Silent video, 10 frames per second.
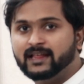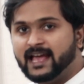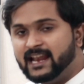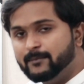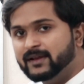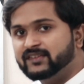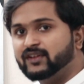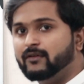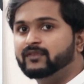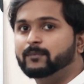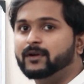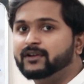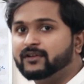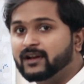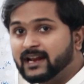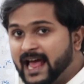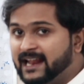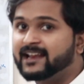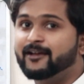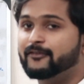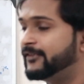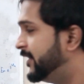the elements of the particular array of